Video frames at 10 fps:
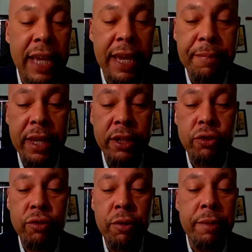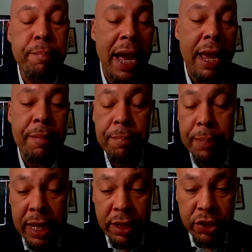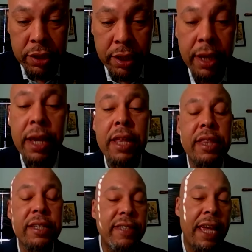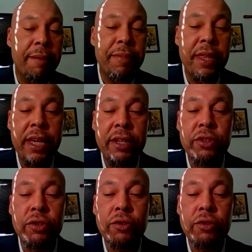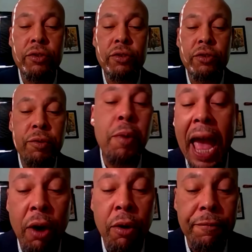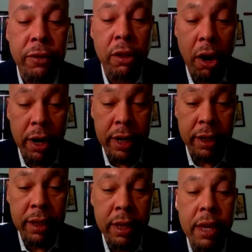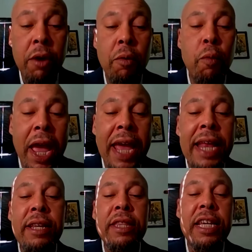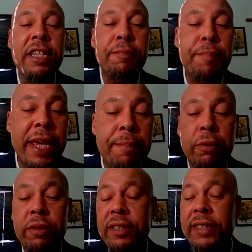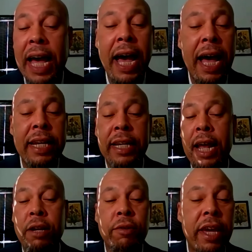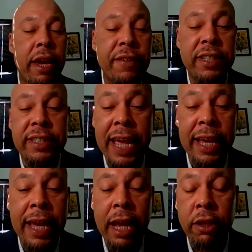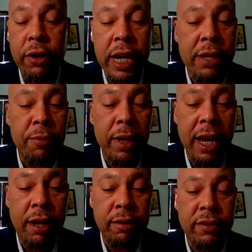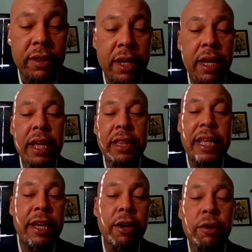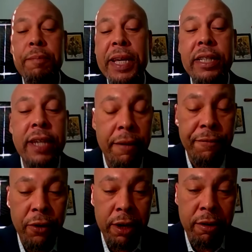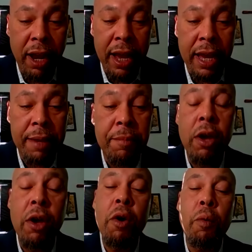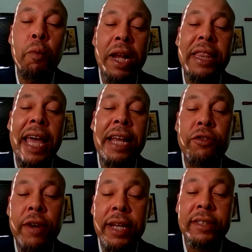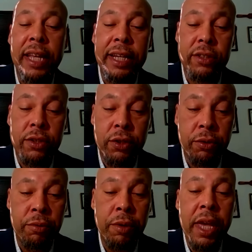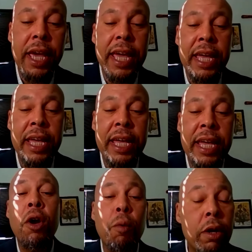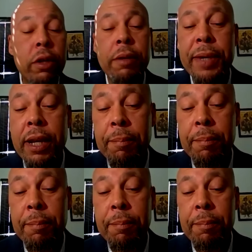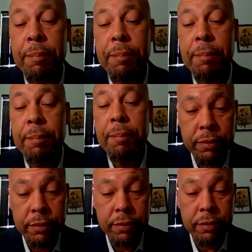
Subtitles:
The same thing is true in Miami Beach. The same thing is true throughout Florida. When these people decide, and I don't care if it's Dan Geller or anyone else, that they're going to be tough on crime, what that translates to is we're going to beat up Black people.